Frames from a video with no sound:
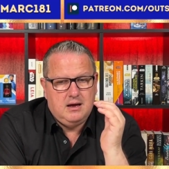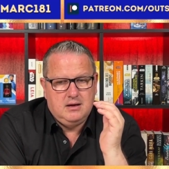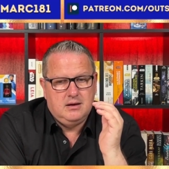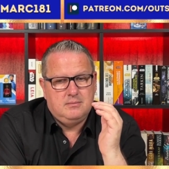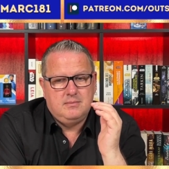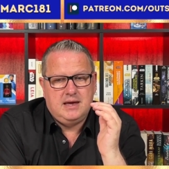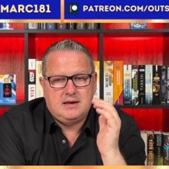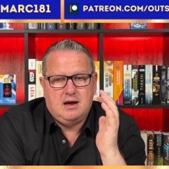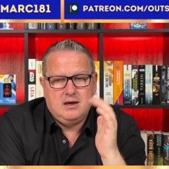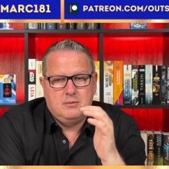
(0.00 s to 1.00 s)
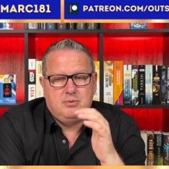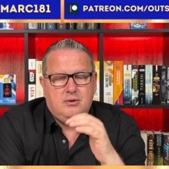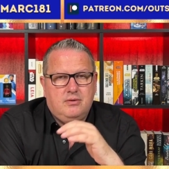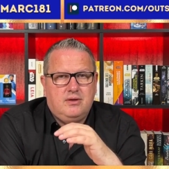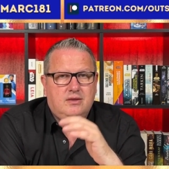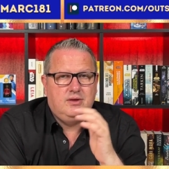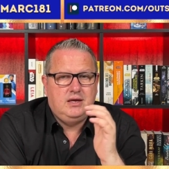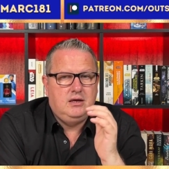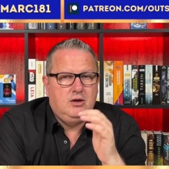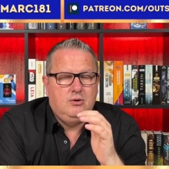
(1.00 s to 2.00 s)
at a higher point than the
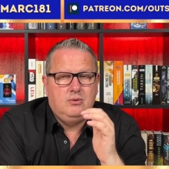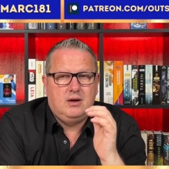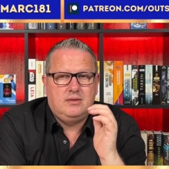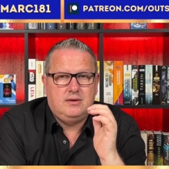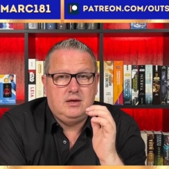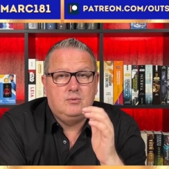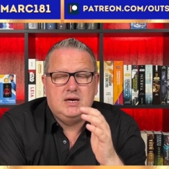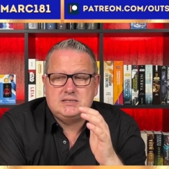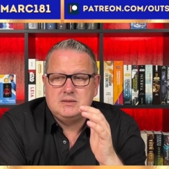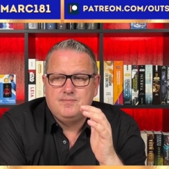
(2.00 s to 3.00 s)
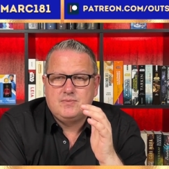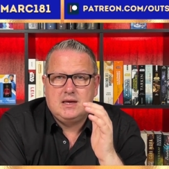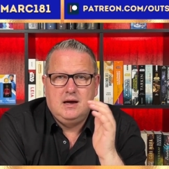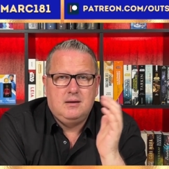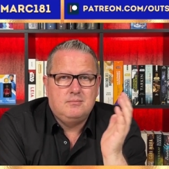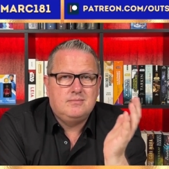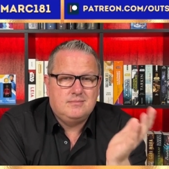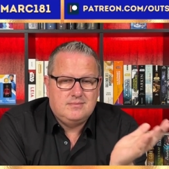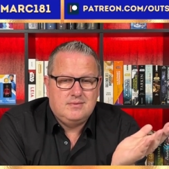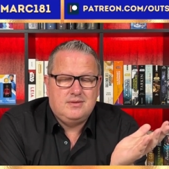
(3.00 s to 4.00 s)
EU and the US.
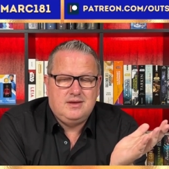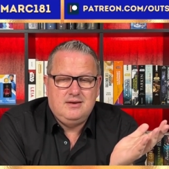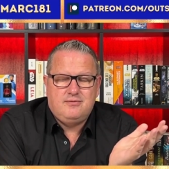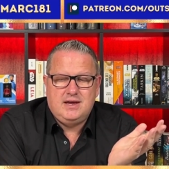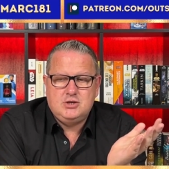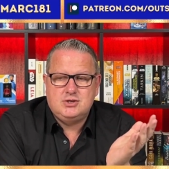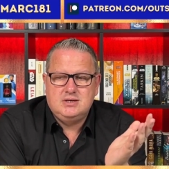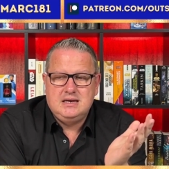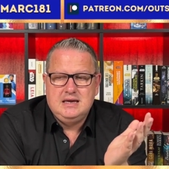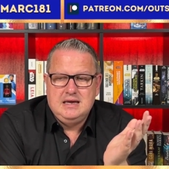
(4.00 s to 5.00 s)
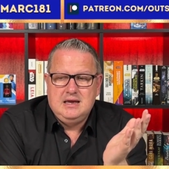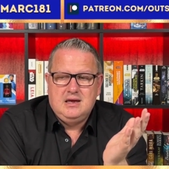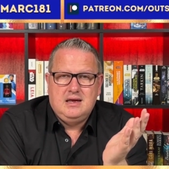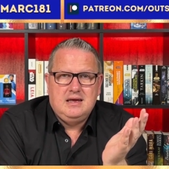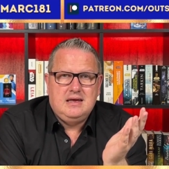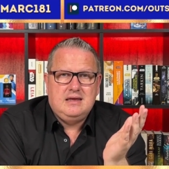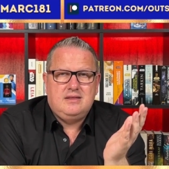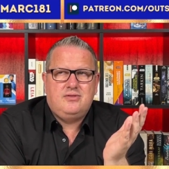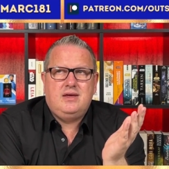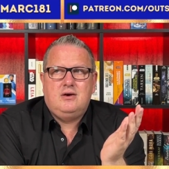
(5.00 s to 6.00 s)
The inflation,
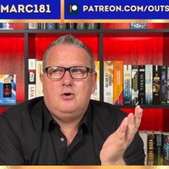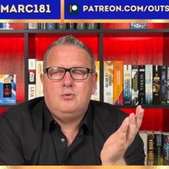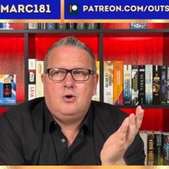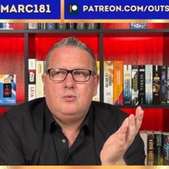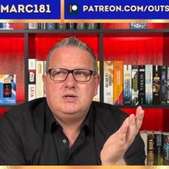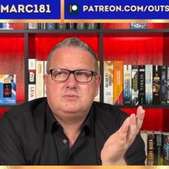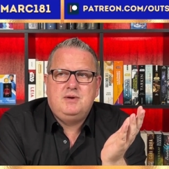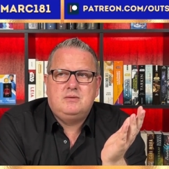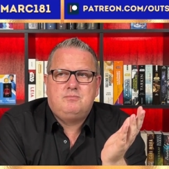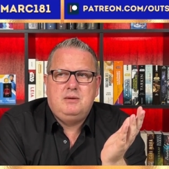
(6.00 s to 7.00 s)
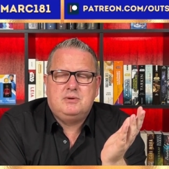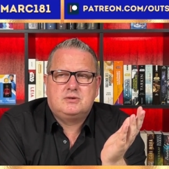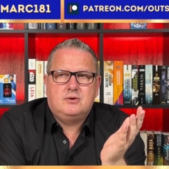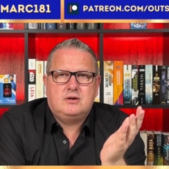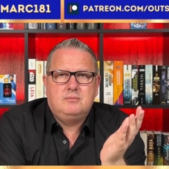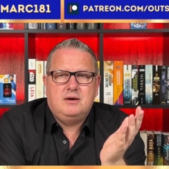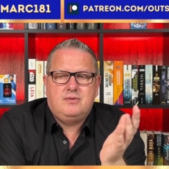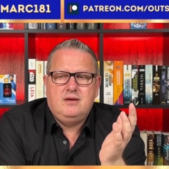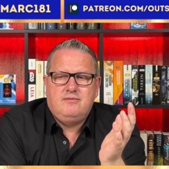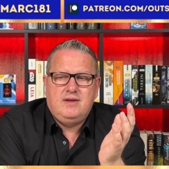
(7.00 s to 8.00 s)
there are always people talking about
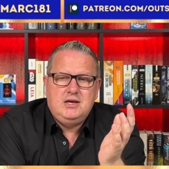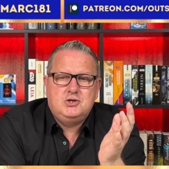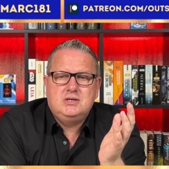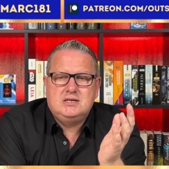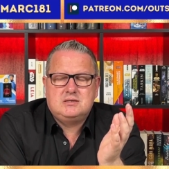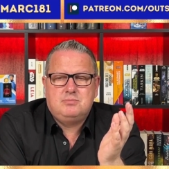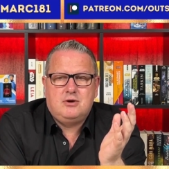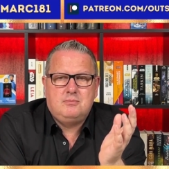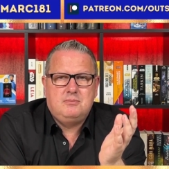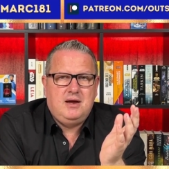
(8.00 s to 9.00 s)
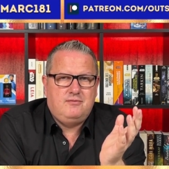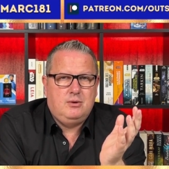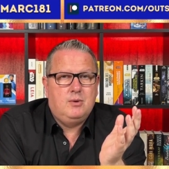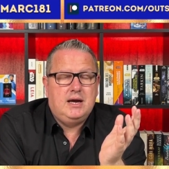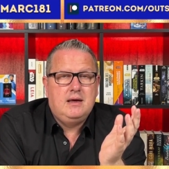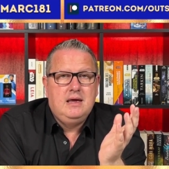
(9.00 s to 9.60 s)
the inflation is a problem everywhere.